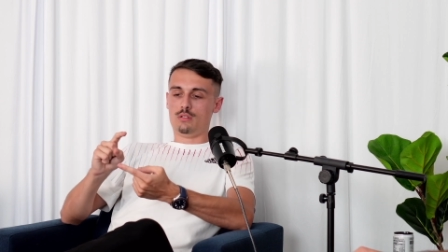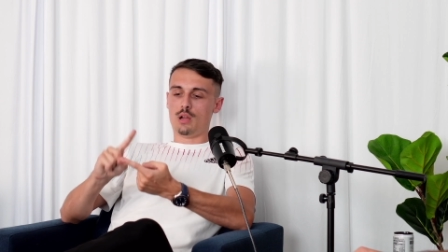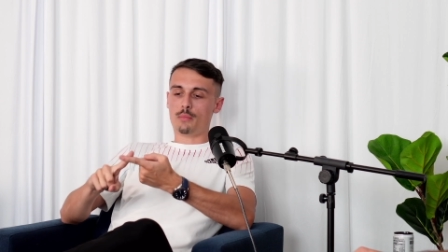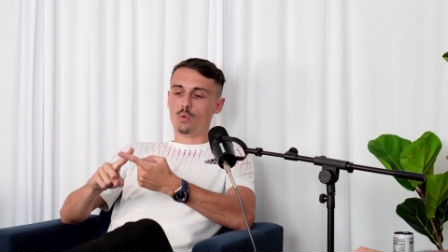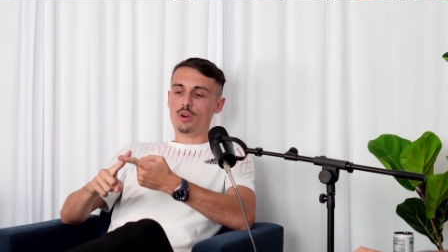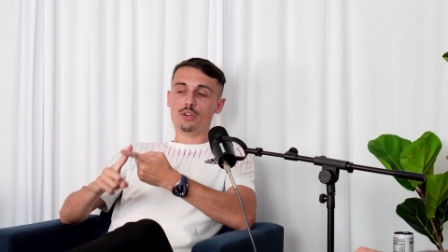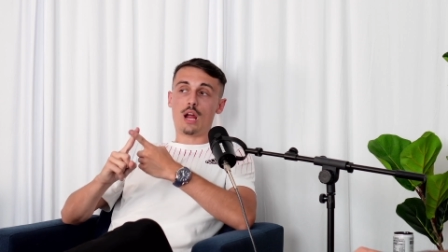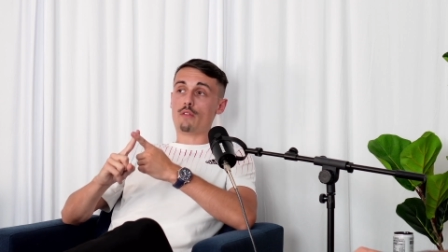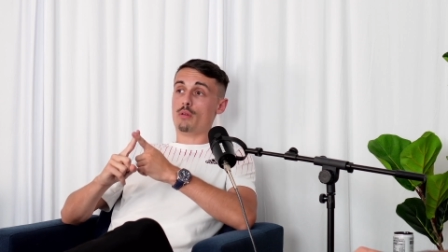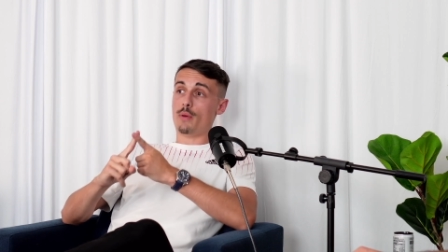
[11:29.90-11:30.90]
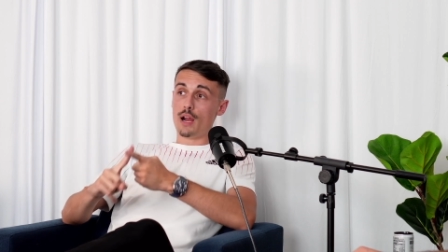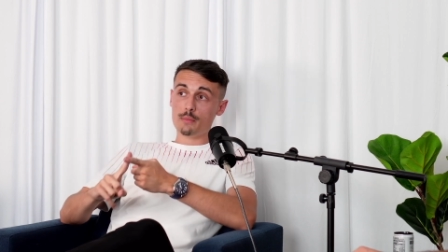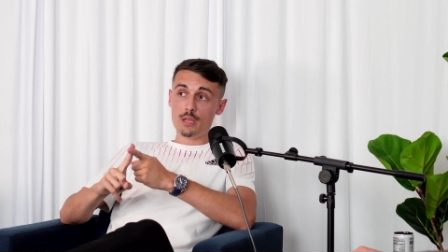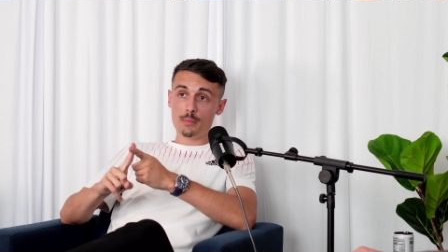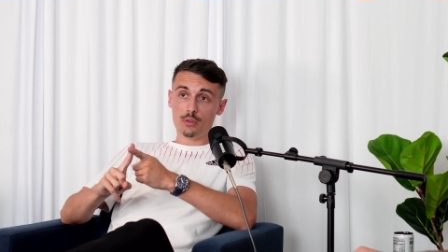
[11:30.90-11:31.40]
number one, you're not reminding
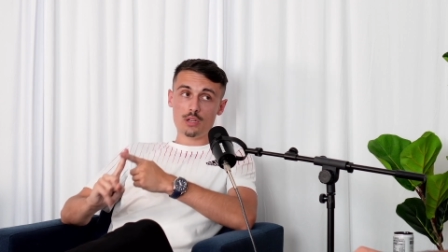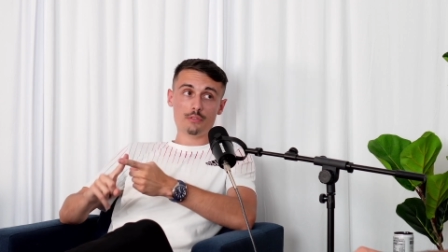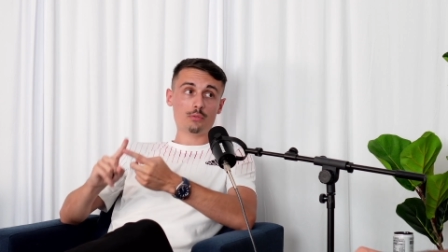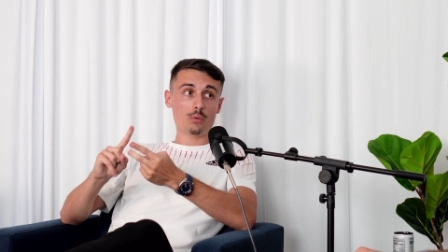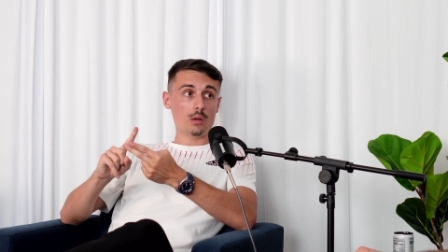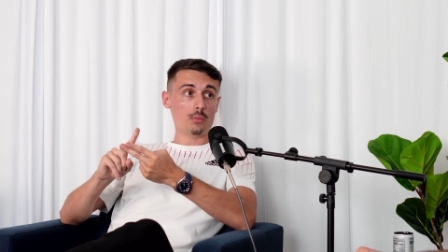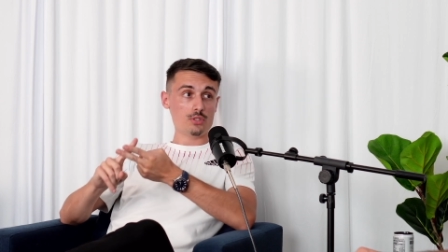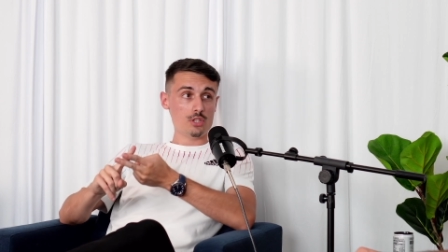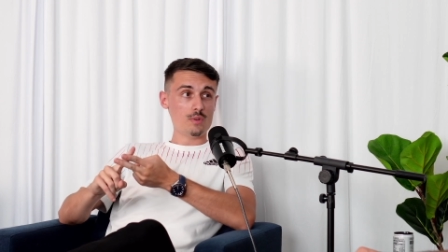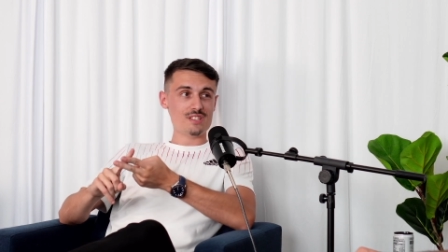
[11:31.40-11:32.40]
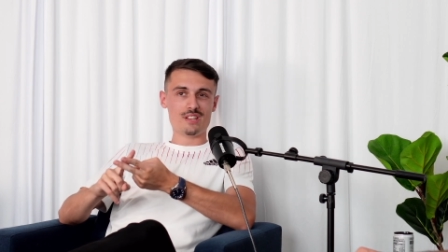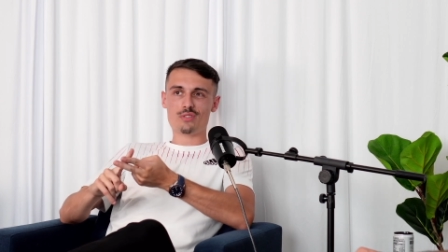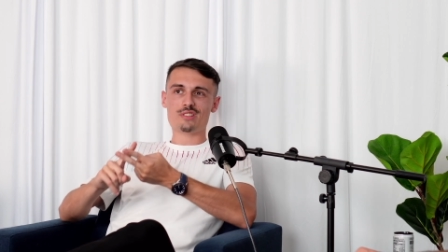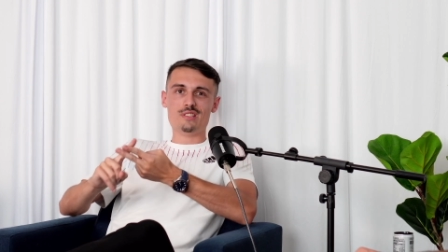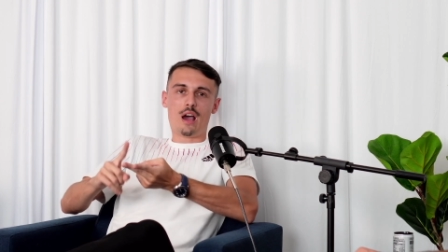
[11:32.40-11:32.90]
people enough, or number two is they're
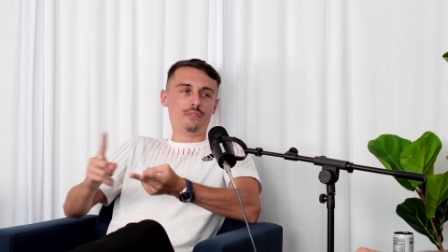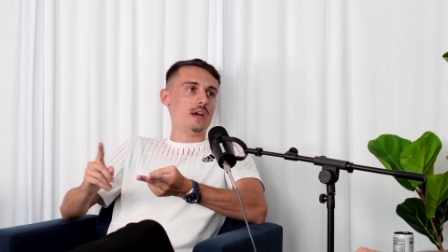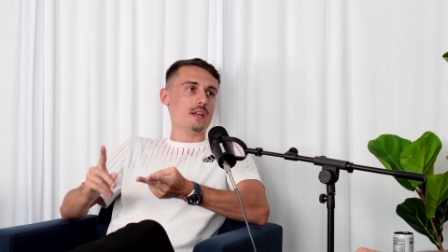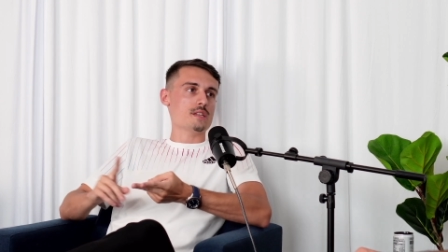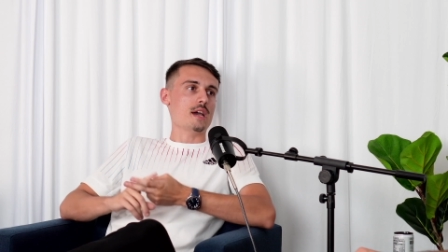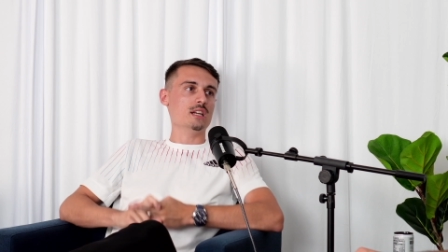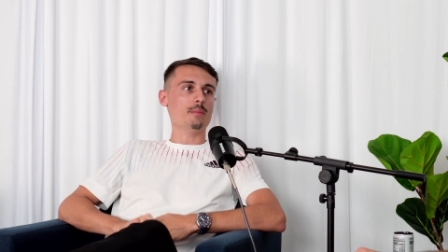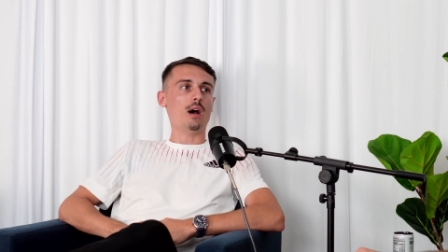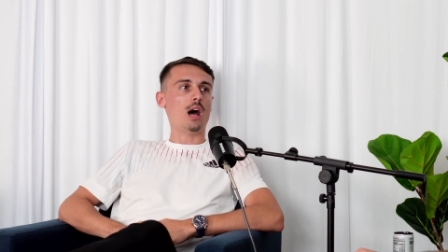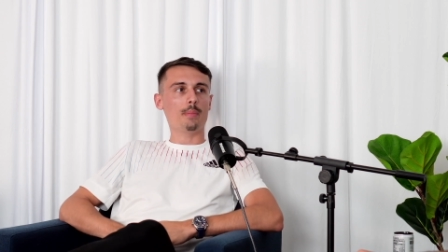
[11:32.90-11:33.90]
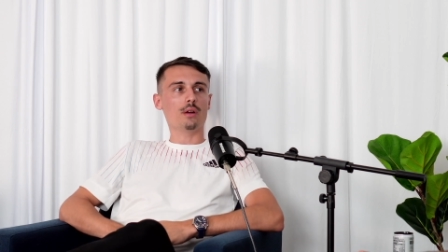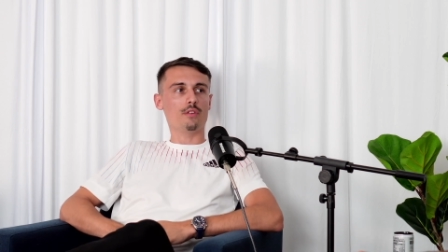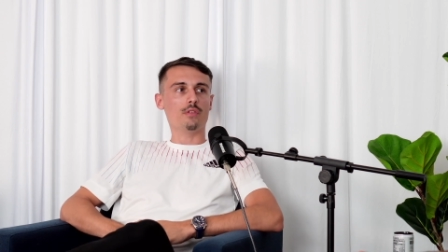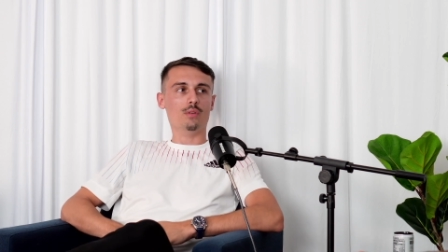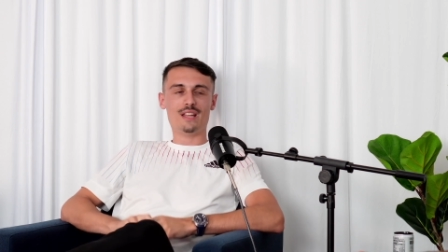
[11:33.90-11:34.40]
just not that excited about hopping on the
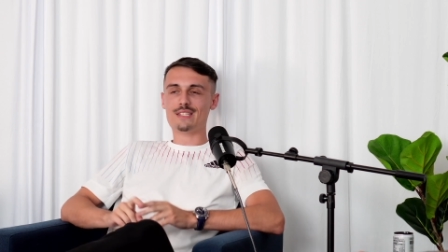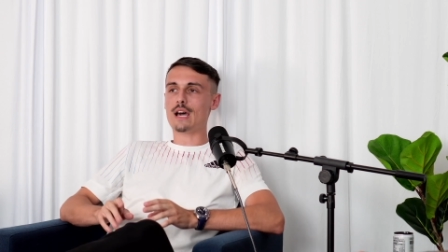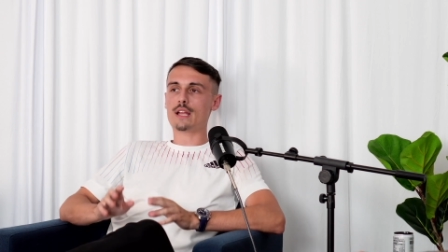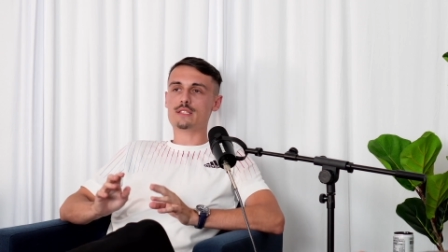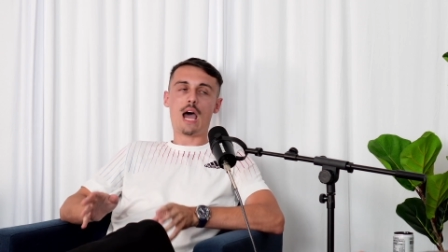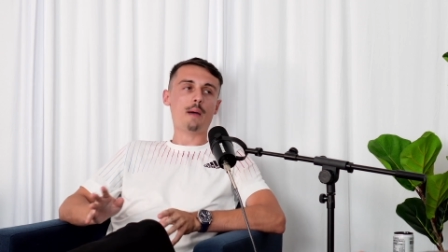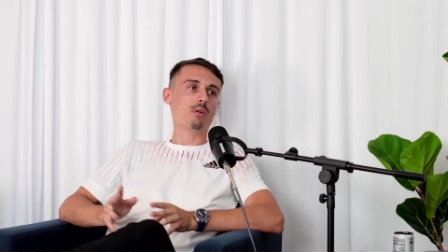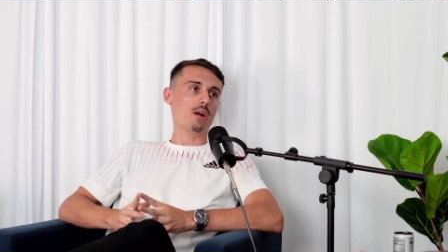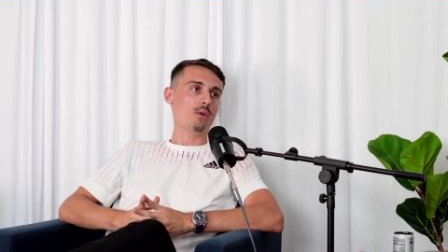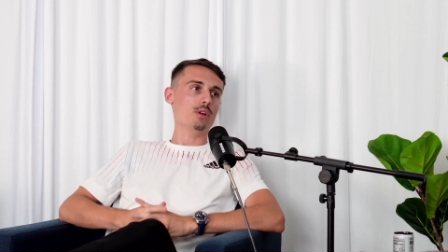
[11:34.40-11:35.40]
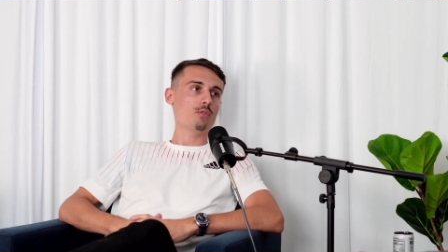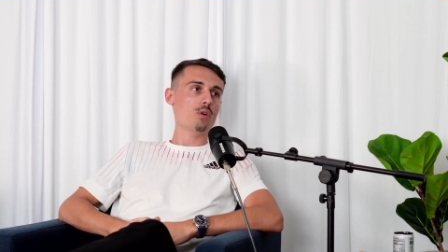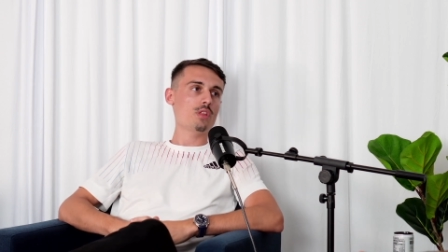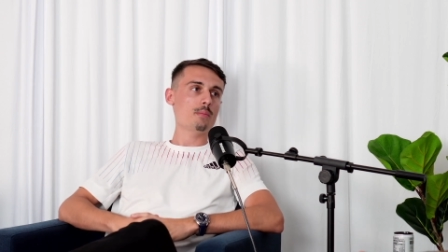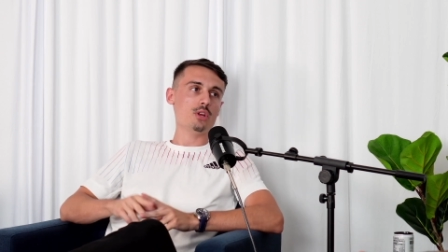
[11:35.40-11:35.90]
phone. It's not a top priority for
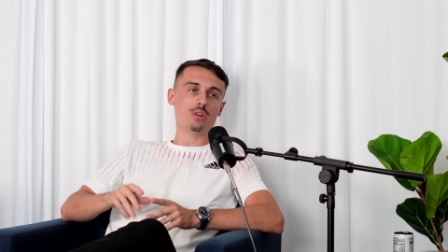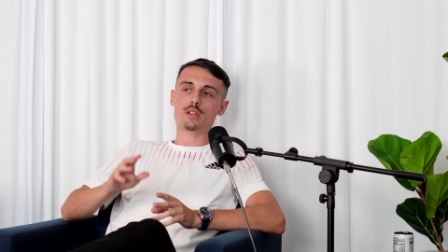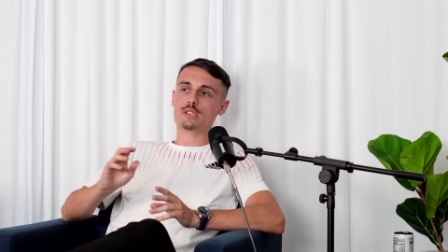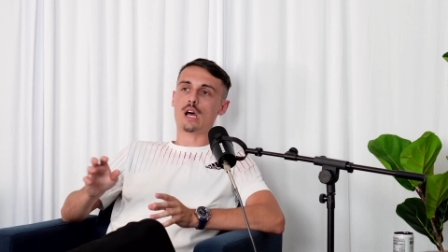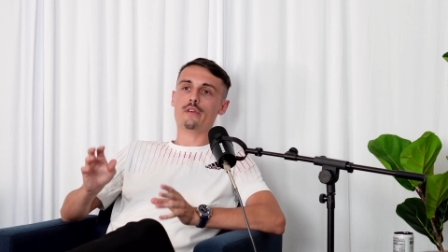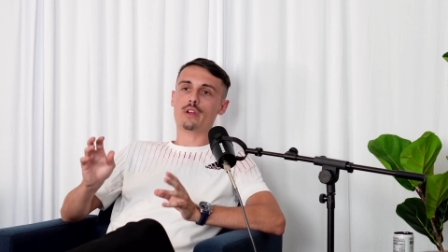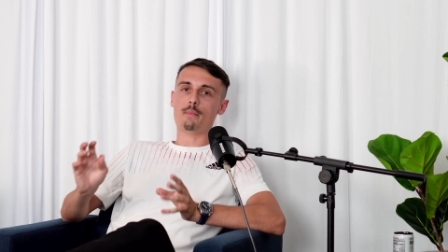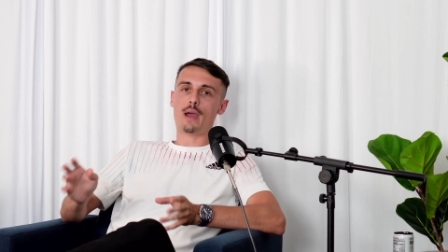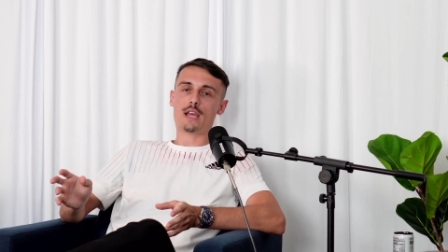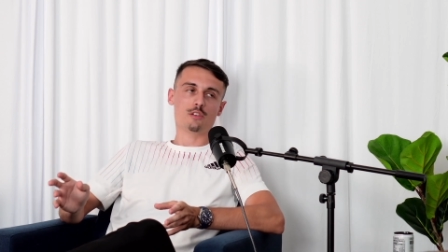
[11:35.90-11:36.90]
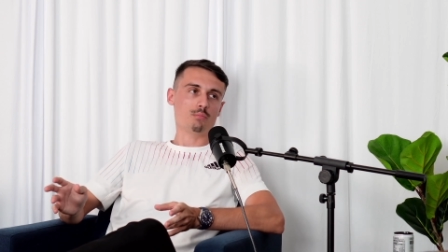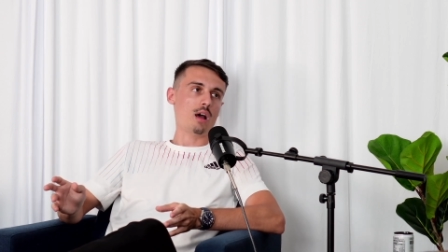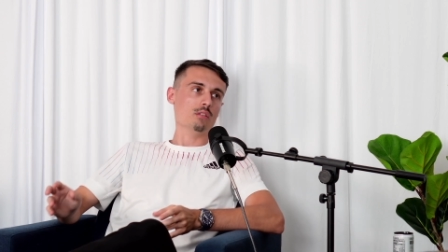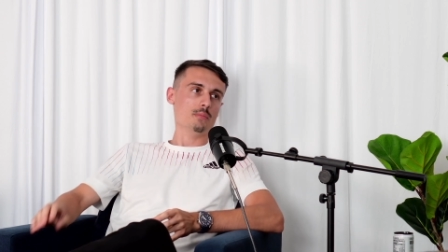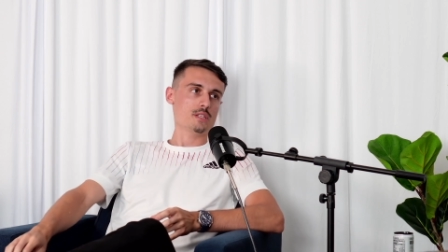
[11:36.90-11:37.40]
them, and you're not solving a massive
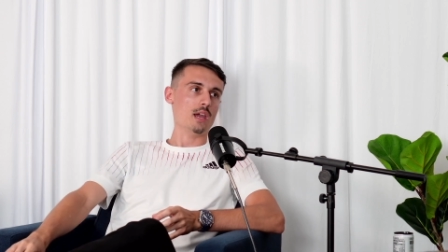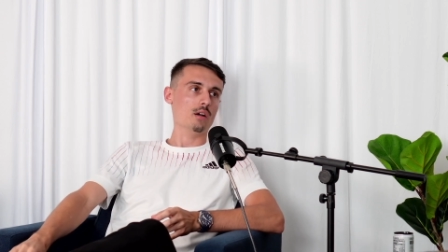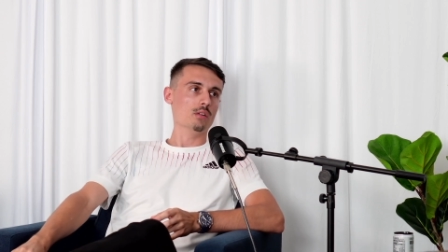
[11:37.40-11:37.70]
problem at scale.